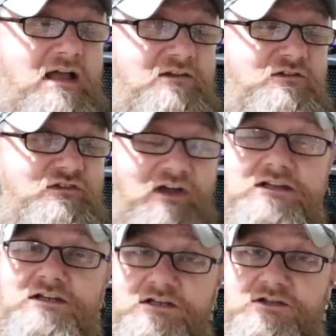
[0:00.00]

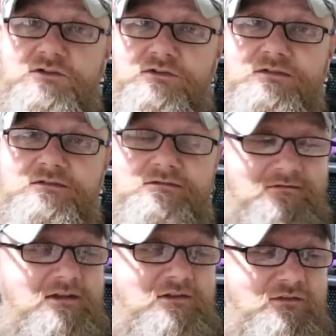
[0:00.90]
Insanely good
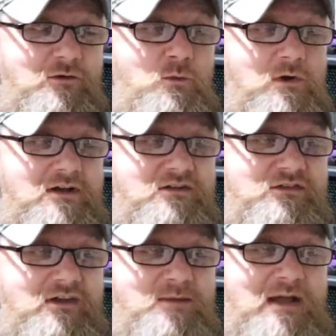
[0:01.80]
is all I can
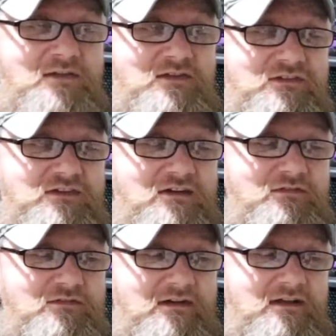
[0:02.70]
say about this
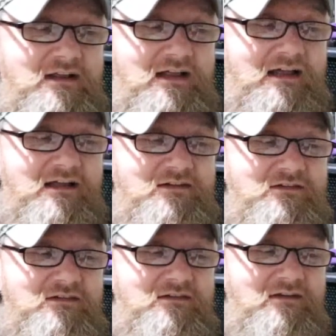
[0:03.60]
stuff,
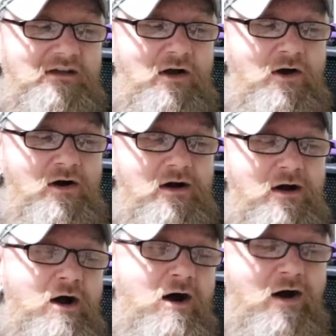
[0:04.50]
and
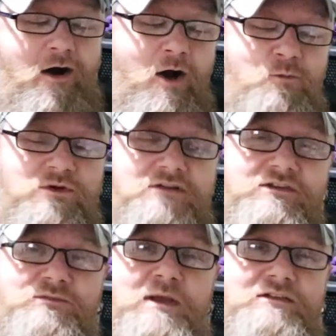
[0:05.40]
I wouldn't have
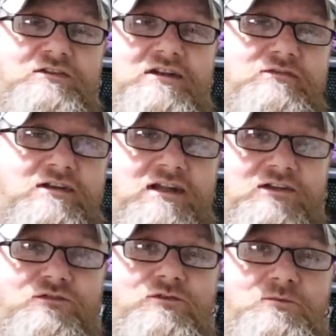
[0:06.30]
expected anything
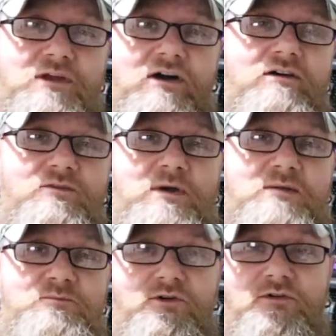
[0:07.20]
less from the Halve
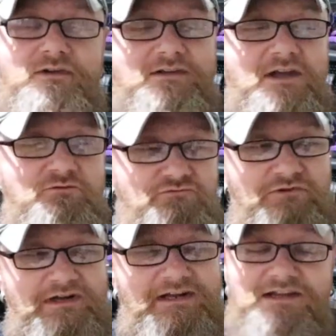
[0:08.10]
Maan Brewery. They
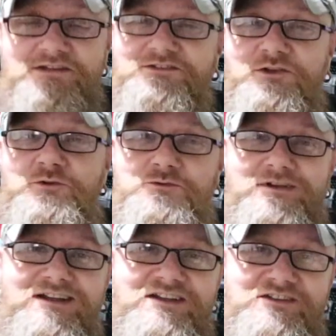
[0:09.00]
really do
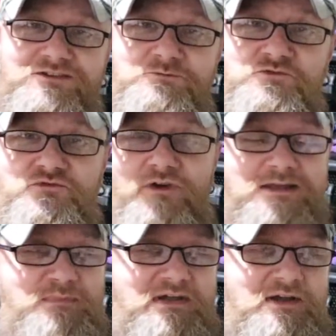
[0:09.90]
some
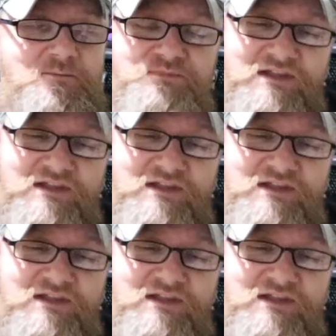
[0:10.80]
great beer.